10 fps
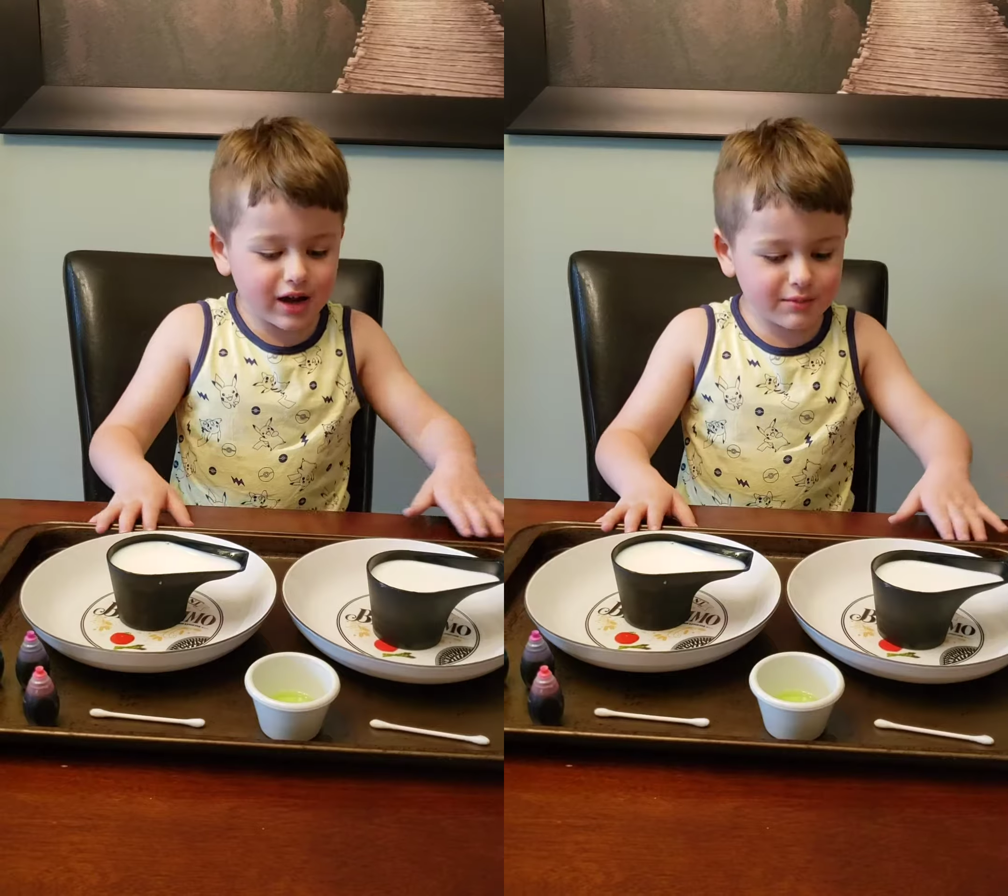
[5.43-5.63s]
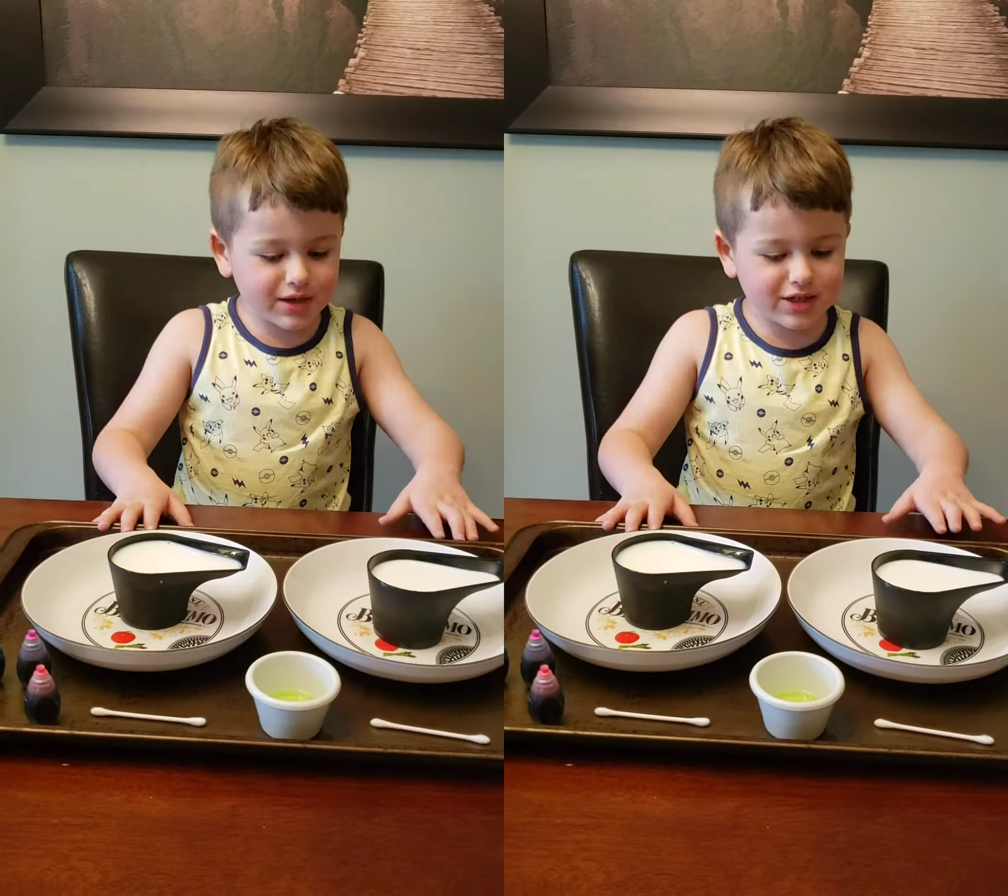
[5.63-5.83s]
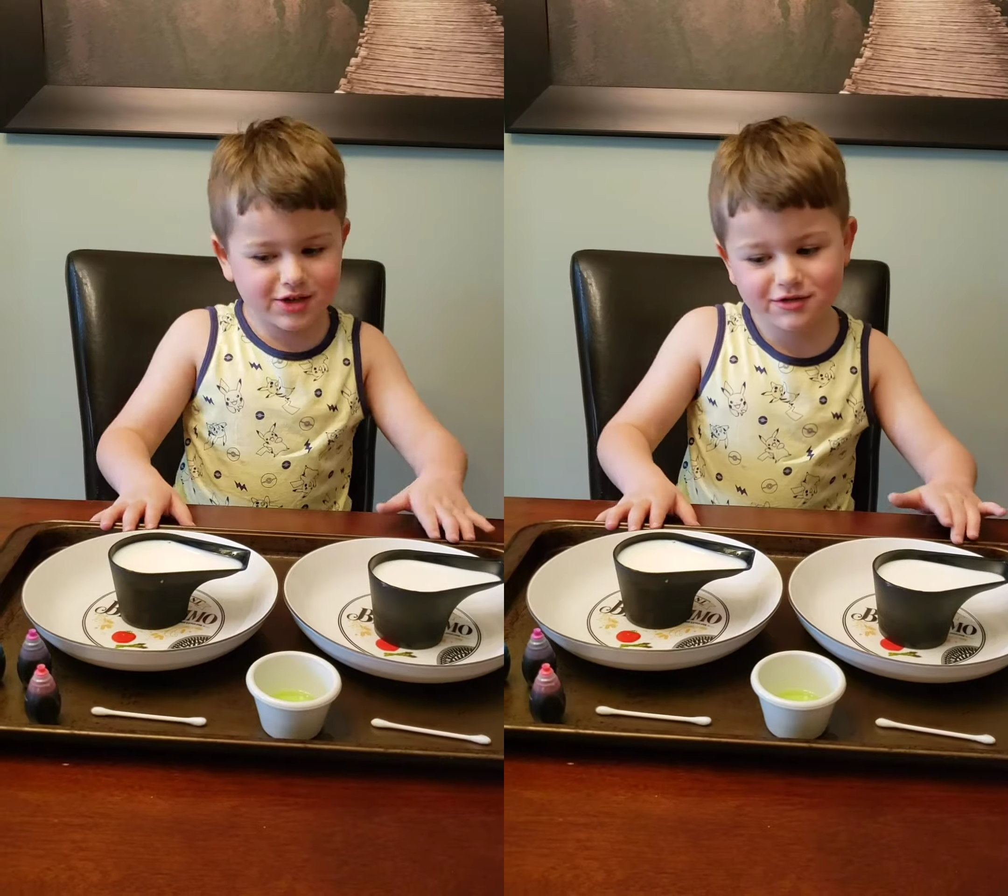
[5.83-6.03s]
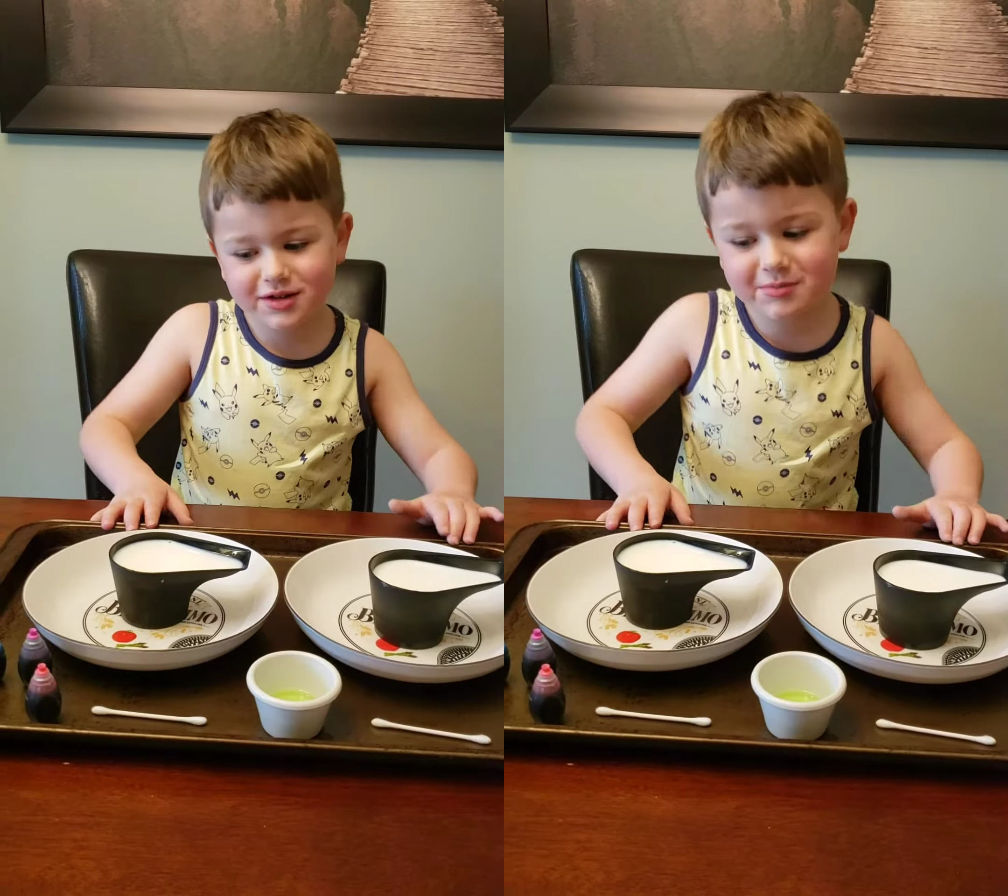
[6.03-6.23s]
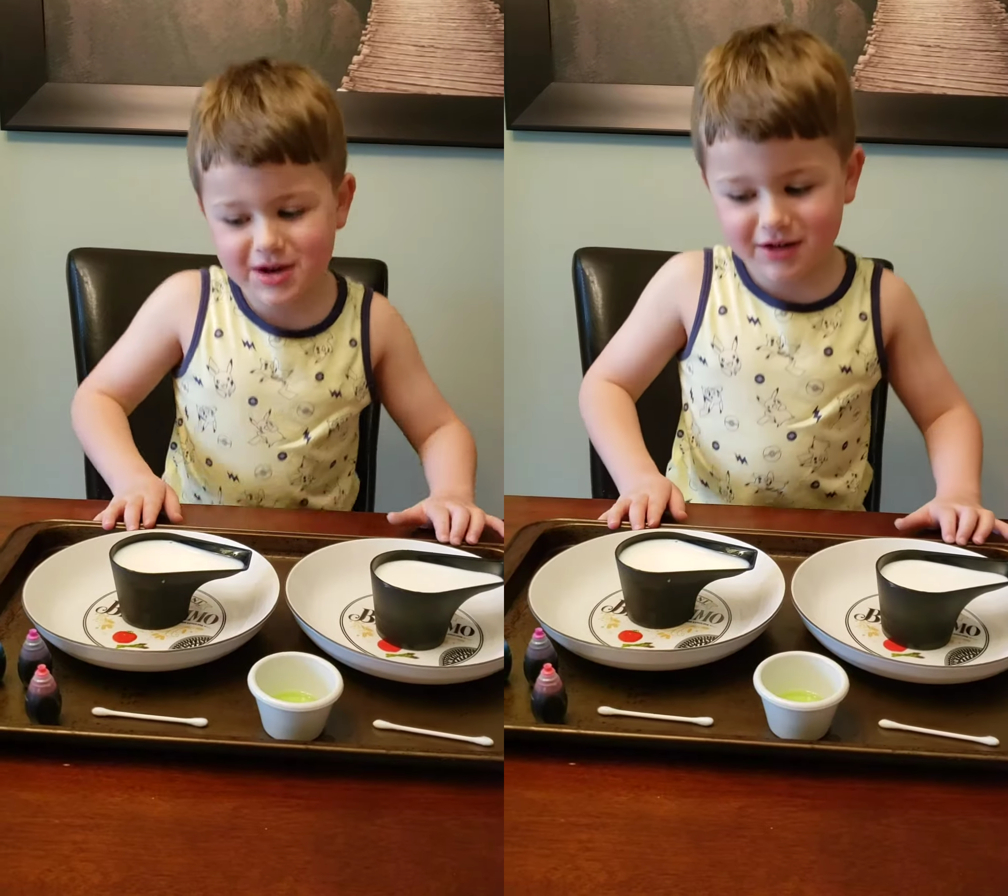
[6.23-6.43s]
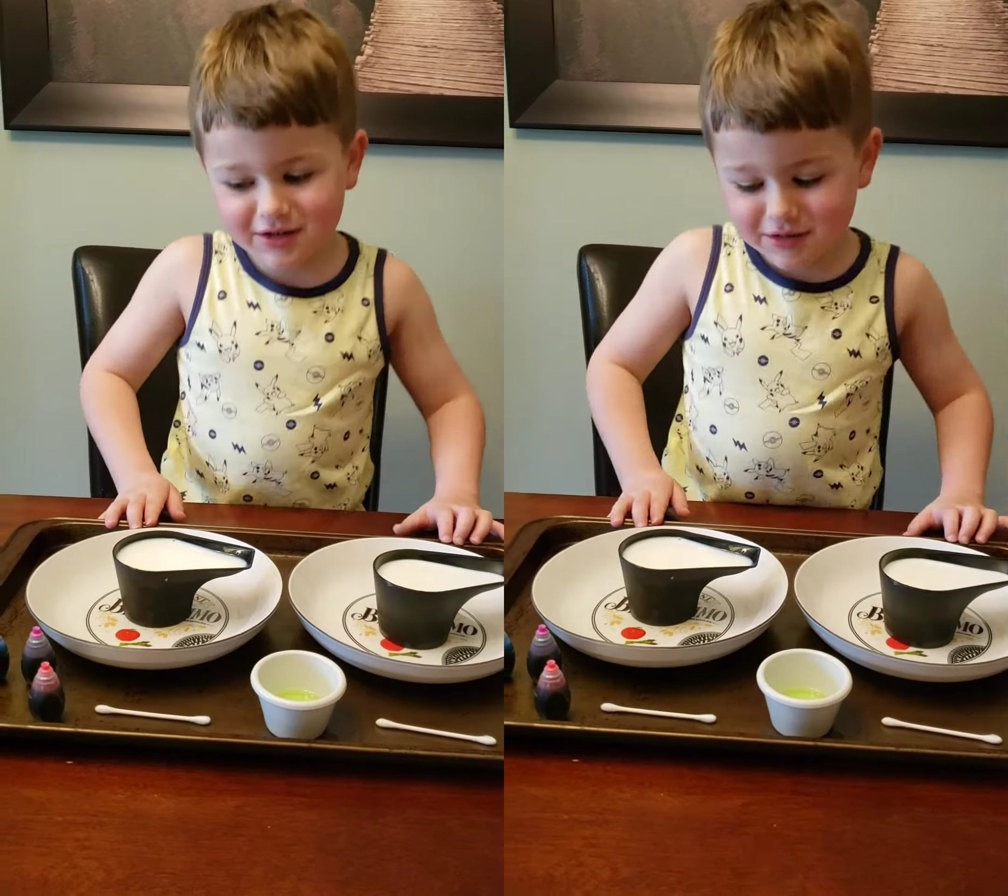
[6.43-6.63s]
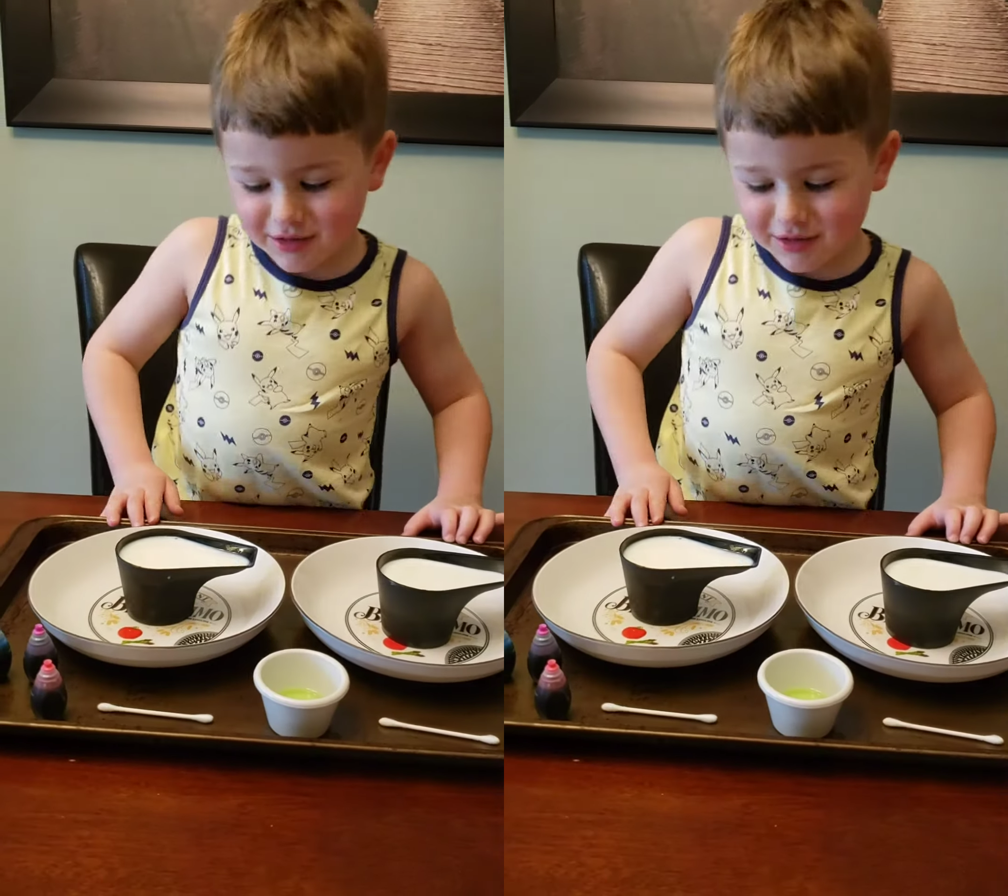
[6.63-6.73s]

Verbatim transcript: Mystery Melt.